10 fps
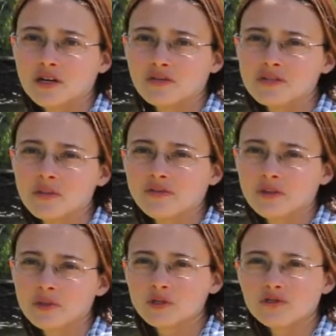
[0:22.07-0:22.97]
some of our
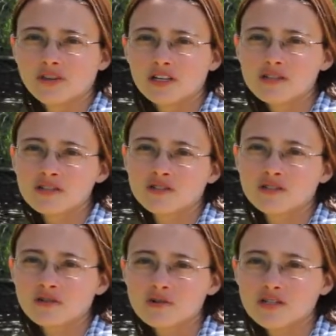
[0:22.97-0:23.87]
mutual friends
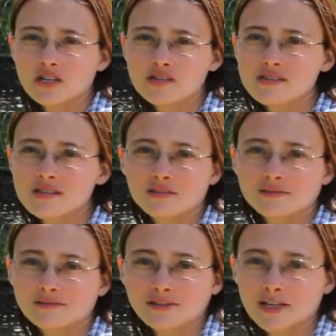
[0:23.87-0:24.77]
introduced us
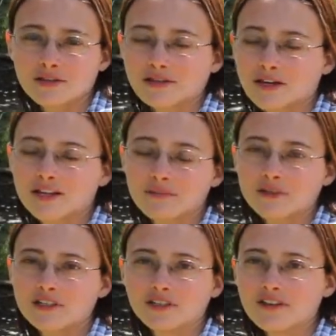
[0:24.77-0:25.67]
in 9th grade,
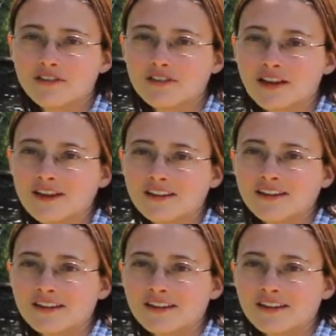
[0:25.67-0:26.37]
but other than that,